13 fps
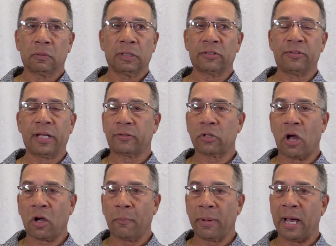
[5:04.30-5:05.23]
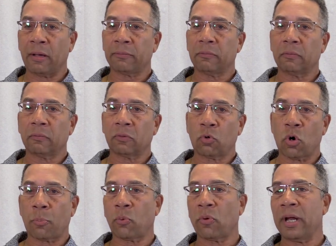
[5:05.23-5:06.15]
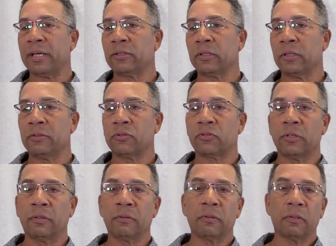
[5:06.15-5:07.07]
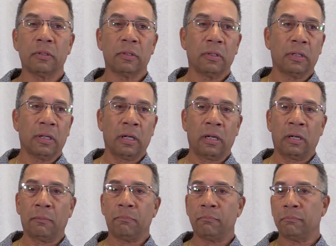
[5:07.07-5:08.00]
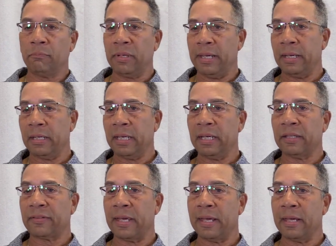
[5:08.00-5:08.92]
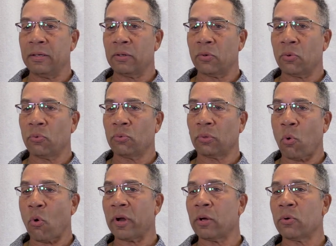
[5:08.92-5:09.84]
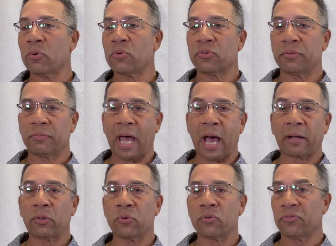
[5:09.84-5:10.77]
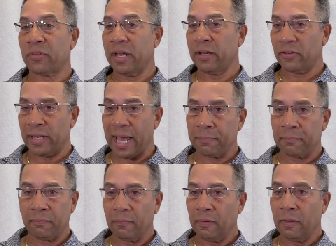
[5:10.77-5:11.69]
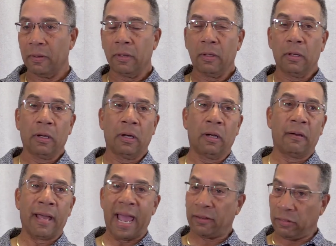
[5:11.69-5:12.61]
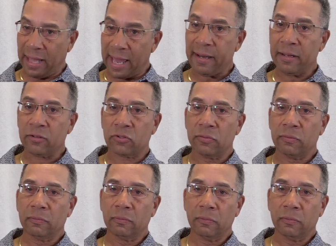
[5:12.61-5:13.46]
Let's not talk about corporations and uh, being anything, you know, lawyers and doctors and things like that. Uh, athletics,